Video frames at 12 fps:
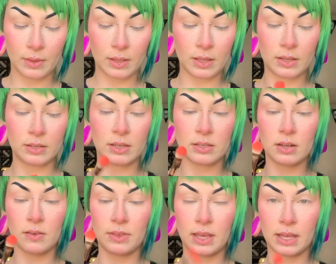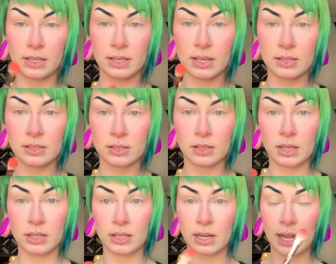and dust off the excess,
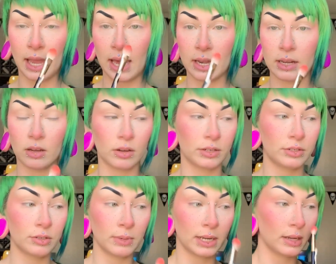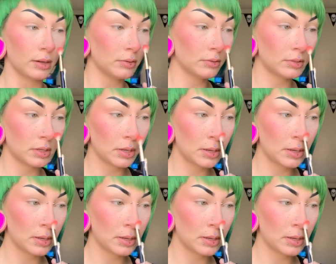and then I add it onto my nose.